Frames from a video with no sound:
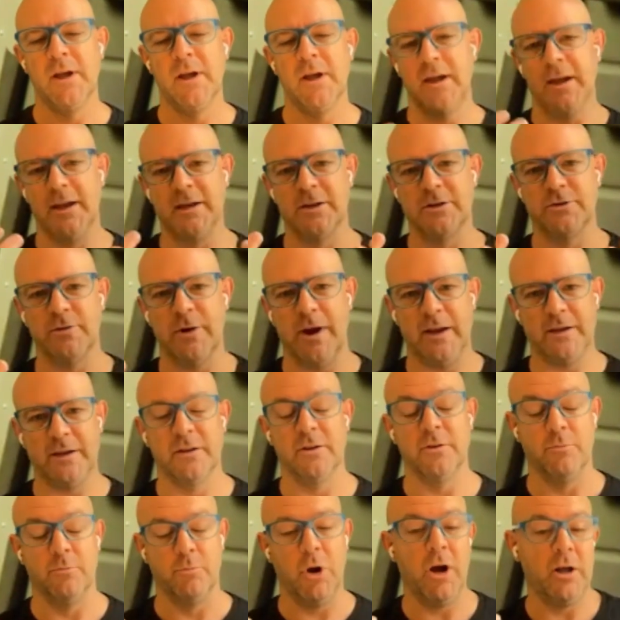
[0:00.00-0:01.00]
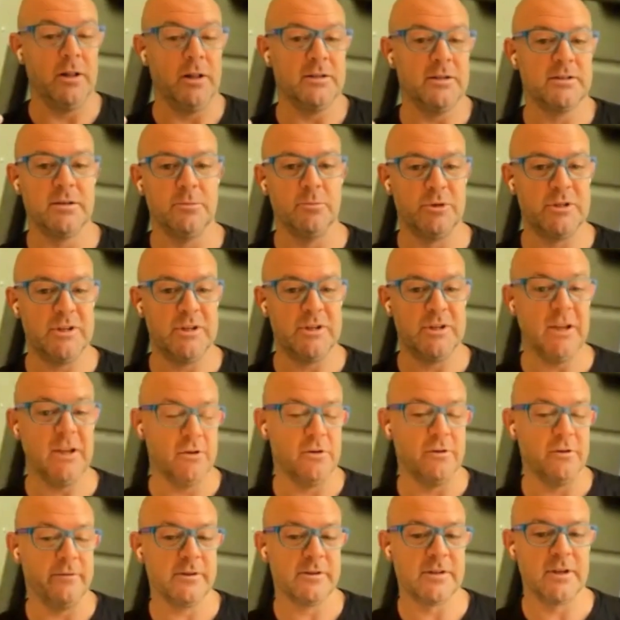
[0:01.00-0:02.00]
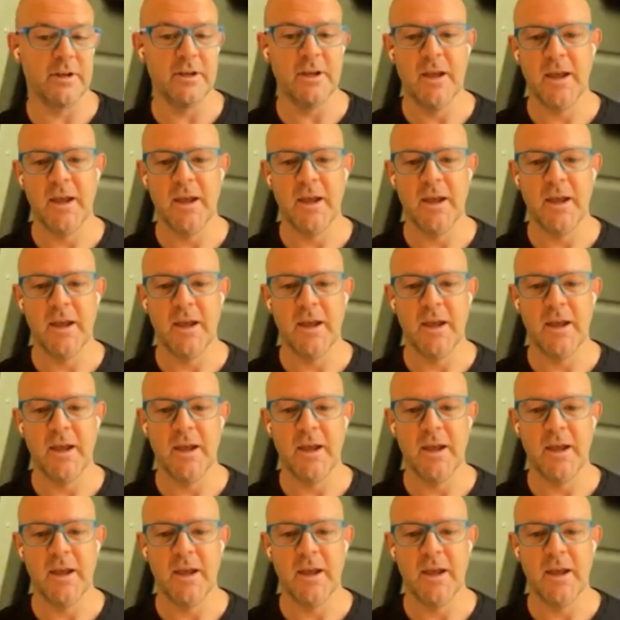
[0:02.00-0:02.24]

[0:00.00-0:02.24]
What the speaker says: interacted, pilots in particular, obviously,